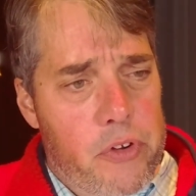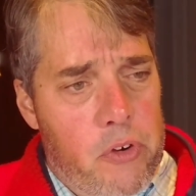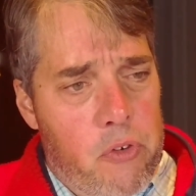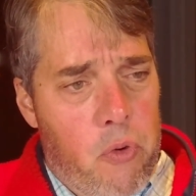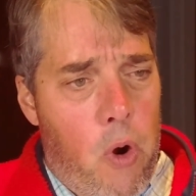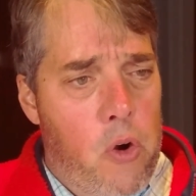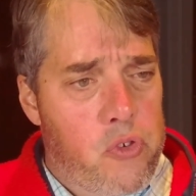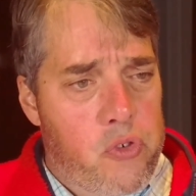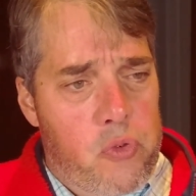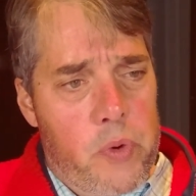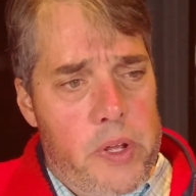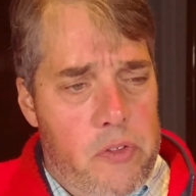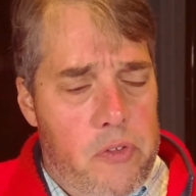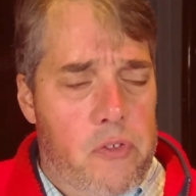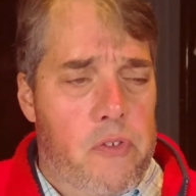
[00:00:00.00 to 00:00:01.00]
Should
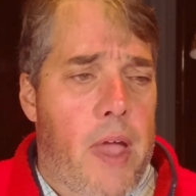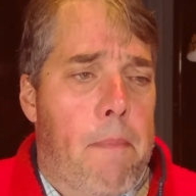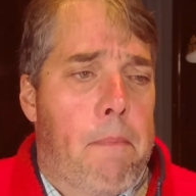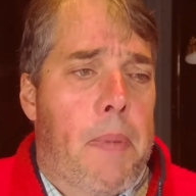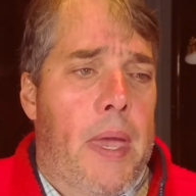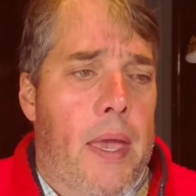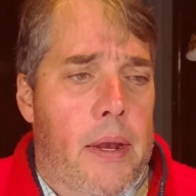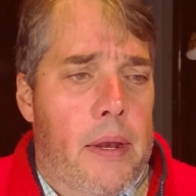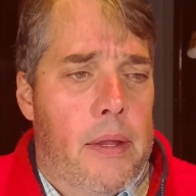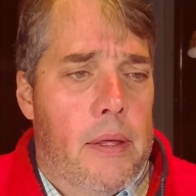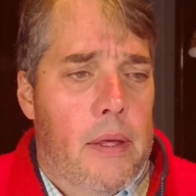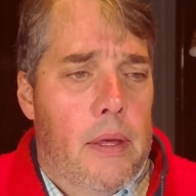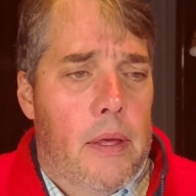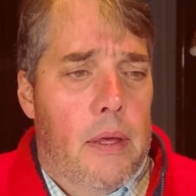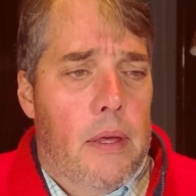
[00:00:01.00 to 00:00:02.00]
groceries step
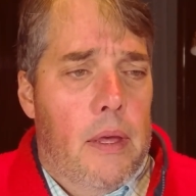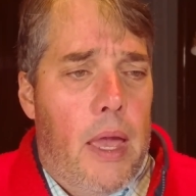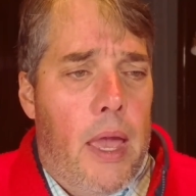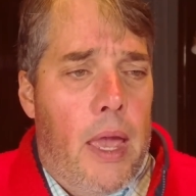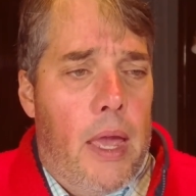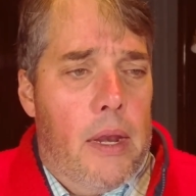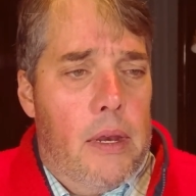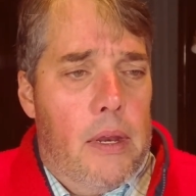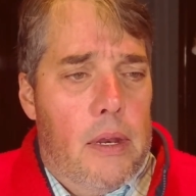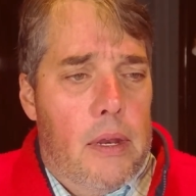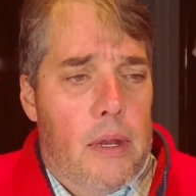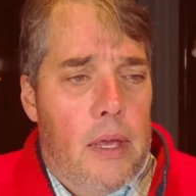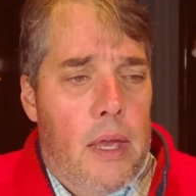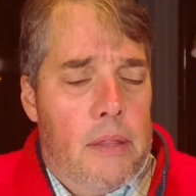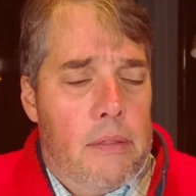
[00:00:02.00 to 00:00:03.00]
in and
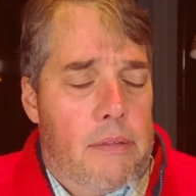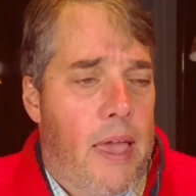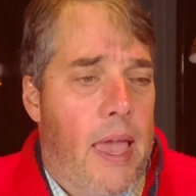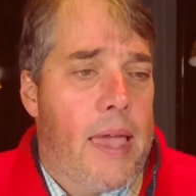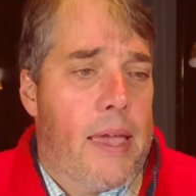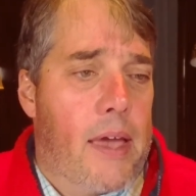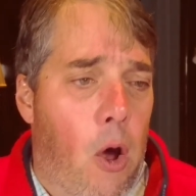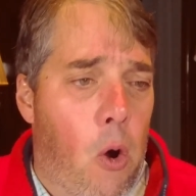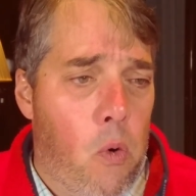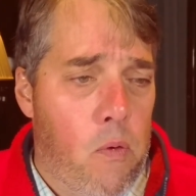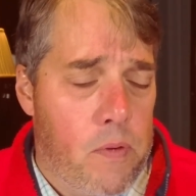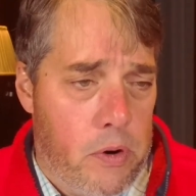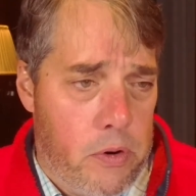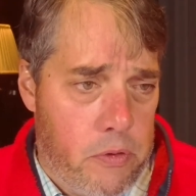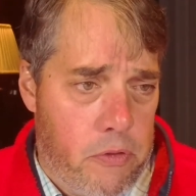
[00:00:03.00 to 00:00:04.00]
take
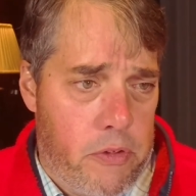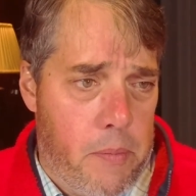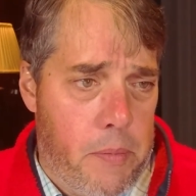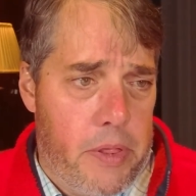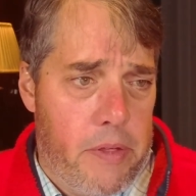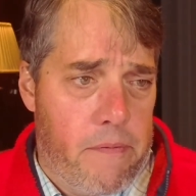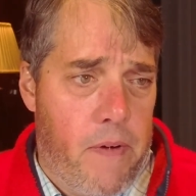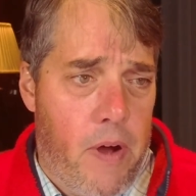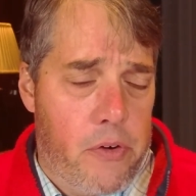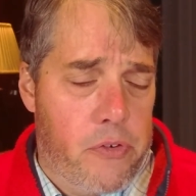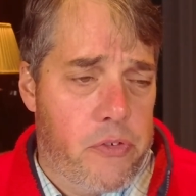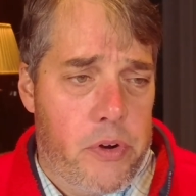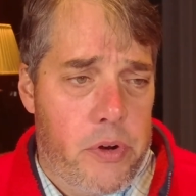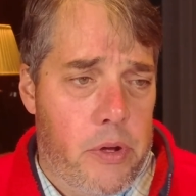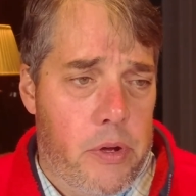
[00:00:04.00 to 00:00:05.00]
over some of the
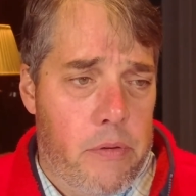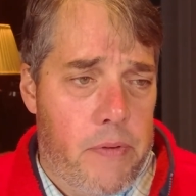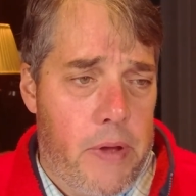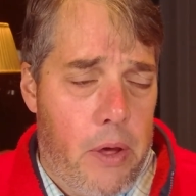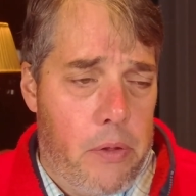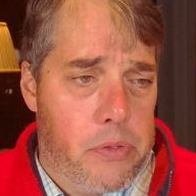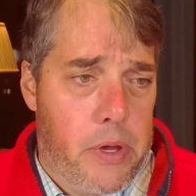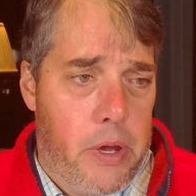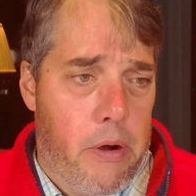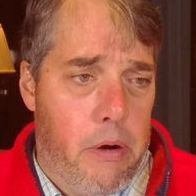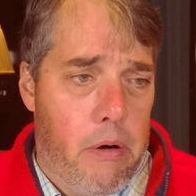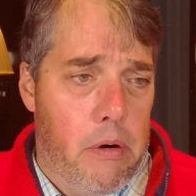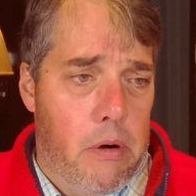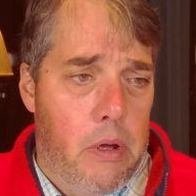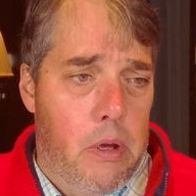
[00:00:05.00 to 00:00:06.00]
function of
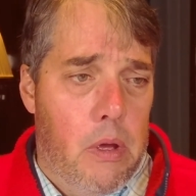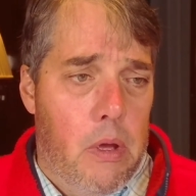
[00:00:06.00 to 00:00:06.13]
healthcare?